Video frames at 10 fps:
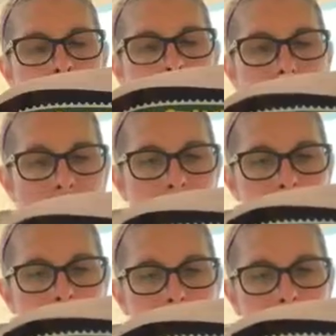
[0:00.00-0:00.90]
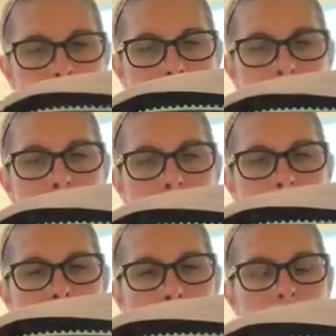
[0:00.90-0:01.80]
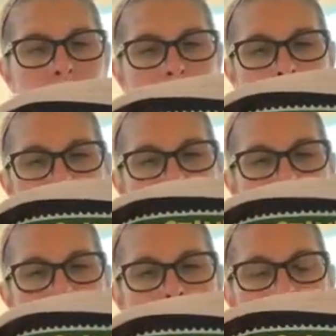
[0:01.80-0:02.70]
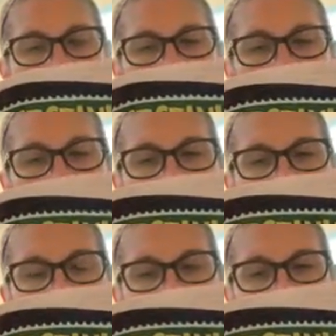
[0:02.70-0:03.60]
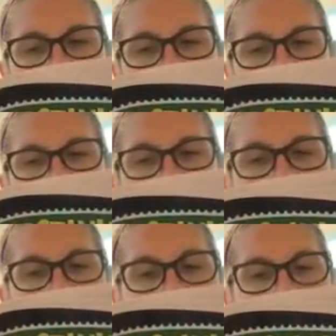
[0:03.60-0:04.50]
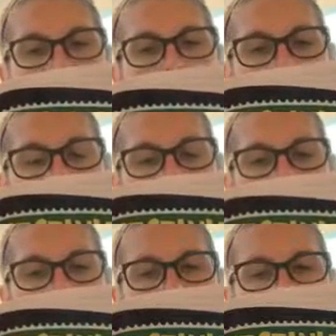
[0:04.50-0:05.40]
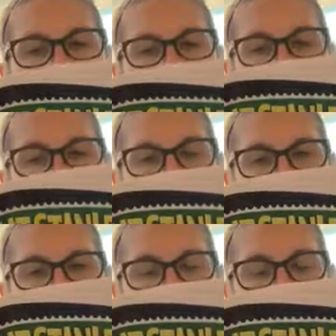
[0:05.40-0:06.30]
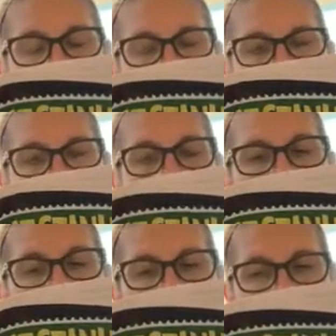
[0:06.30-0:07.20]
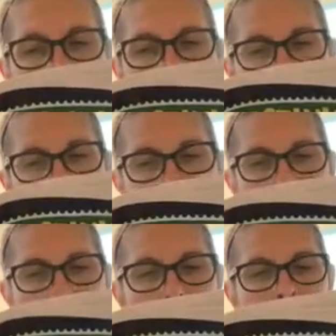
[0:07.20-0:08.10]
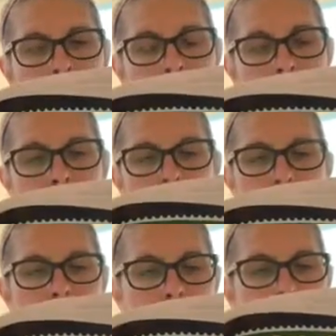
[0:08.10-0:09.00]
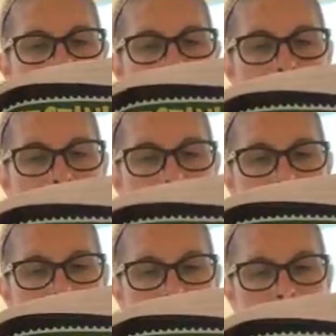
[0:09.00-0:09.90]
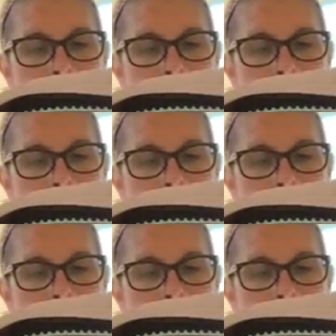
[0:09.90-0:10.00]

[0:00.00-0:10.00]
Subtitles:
puff." They came rapidly now, joining to form a small cloud in the air above the desk. "Look out!" Arthur shouted. "Double yipes!"